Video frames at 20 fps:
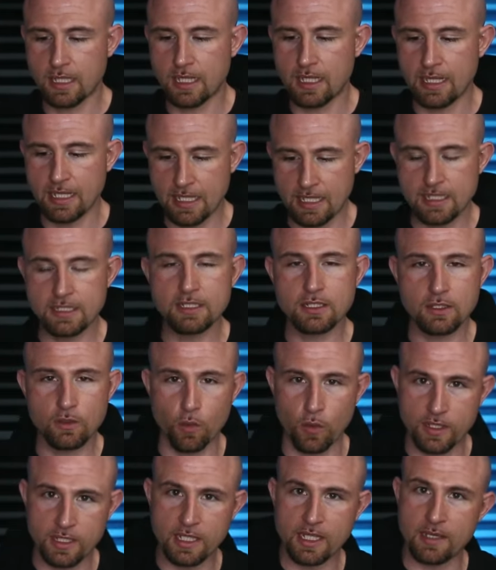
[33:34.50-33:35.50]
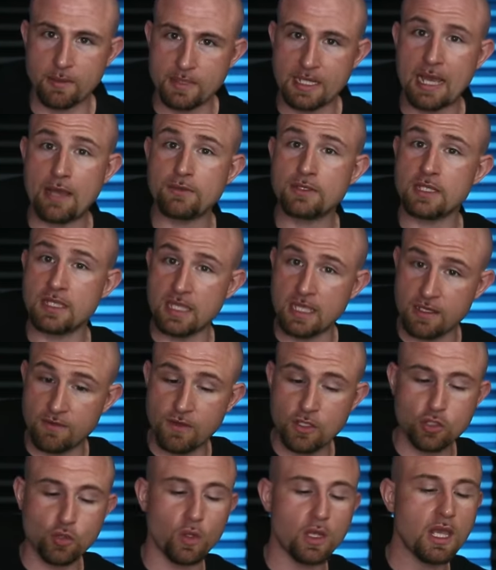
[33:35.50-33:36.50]
is going to come down to the
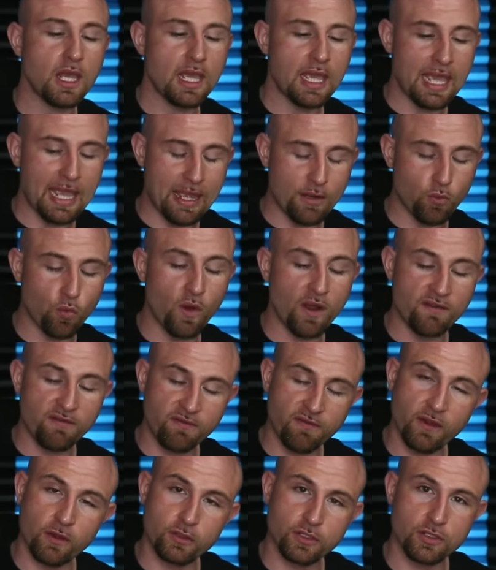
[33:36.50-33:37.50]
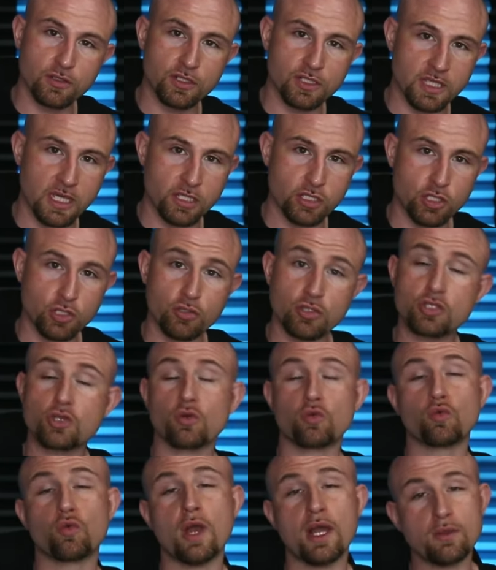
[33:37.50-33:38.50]
individual, and what filters they choose to
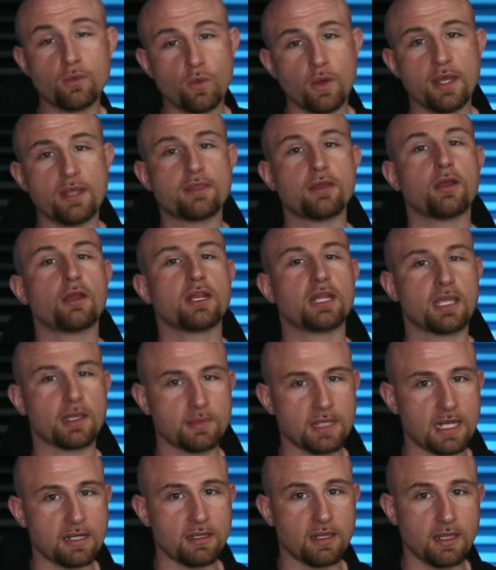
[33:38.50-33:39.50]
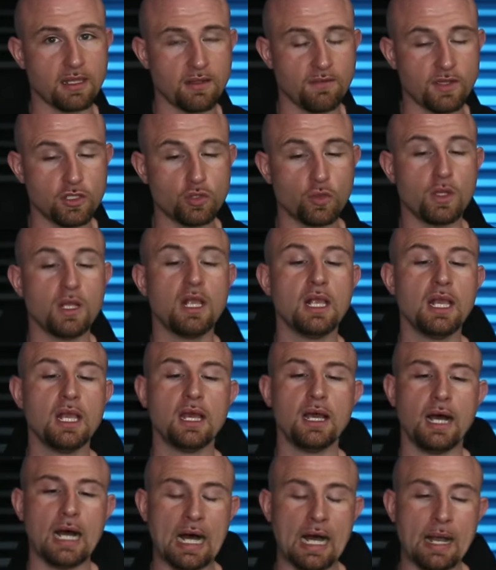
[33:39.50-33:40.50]
run with are going to come down to the individual.
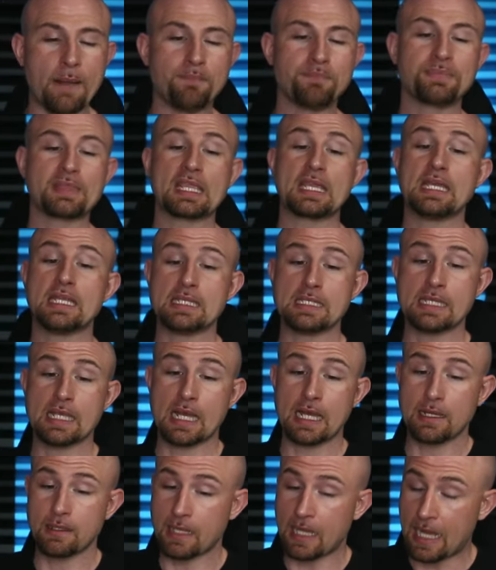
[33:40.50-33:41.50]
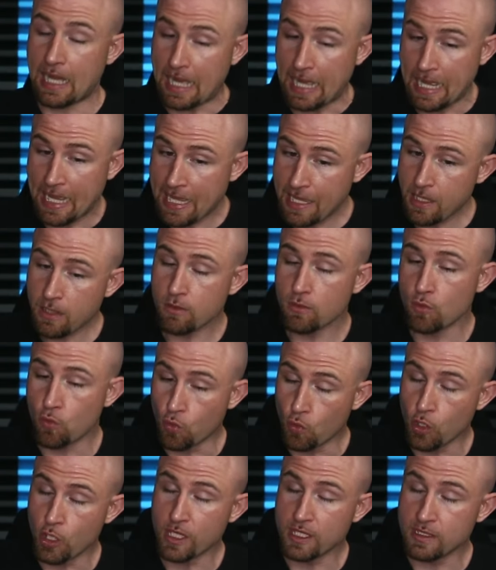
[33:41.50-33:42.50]
I
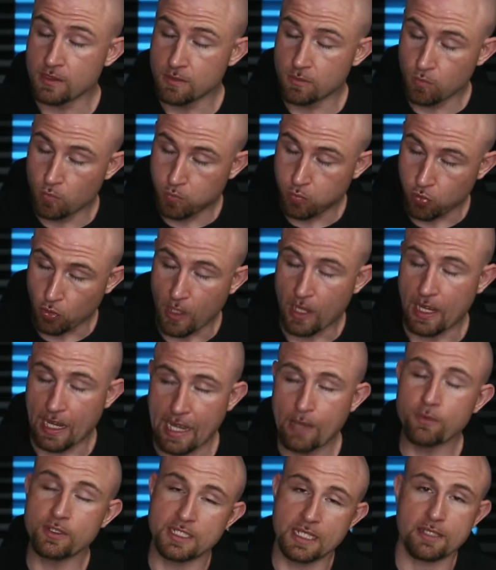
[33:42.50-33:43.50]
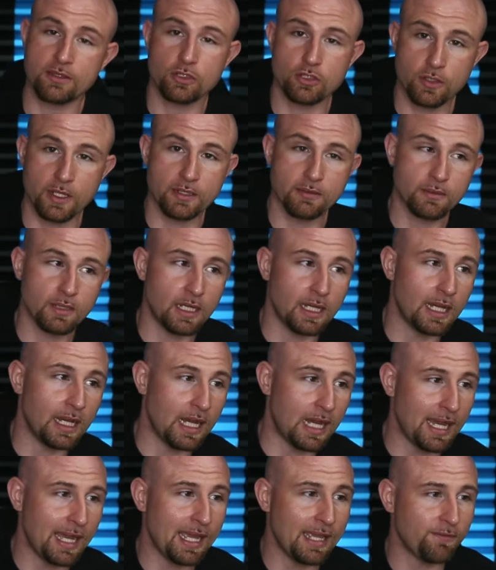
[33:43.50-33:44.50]
would take the trade.
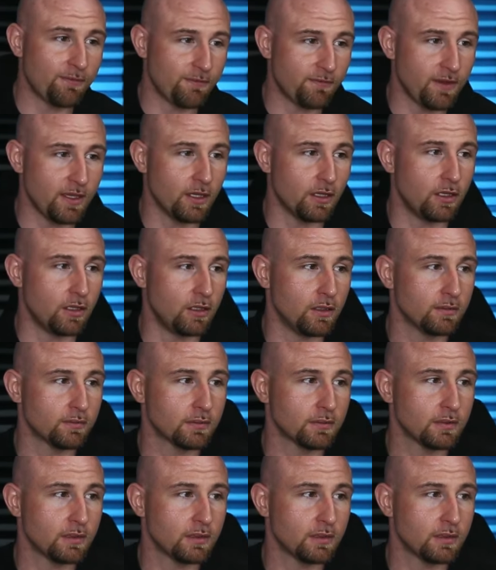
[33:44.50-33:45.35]
I feel